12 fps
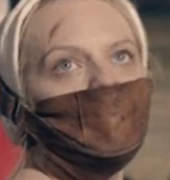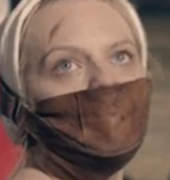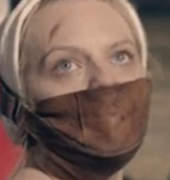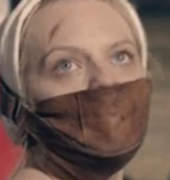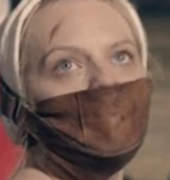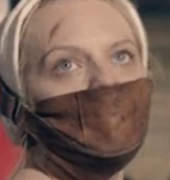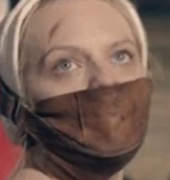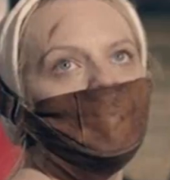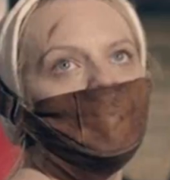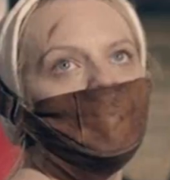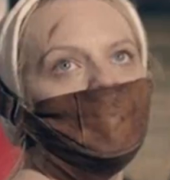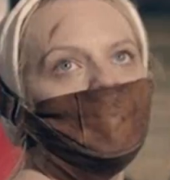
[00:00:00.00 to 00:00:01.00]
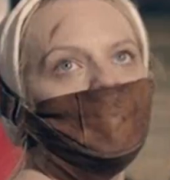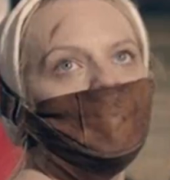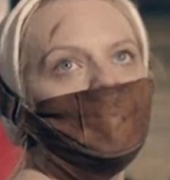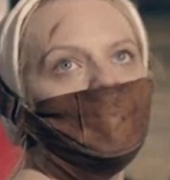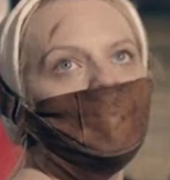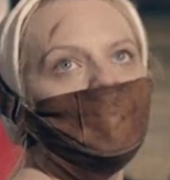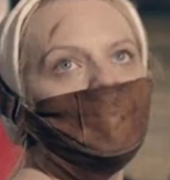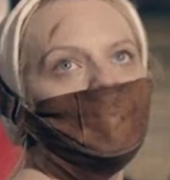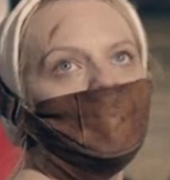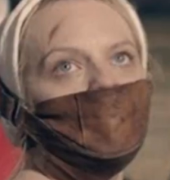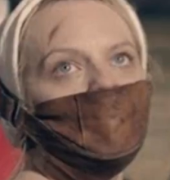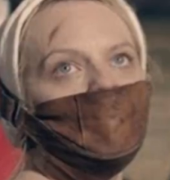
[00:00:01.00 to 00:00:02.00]

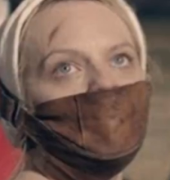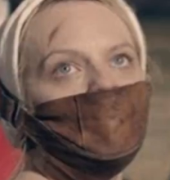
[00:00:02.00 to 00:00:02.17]
(silence)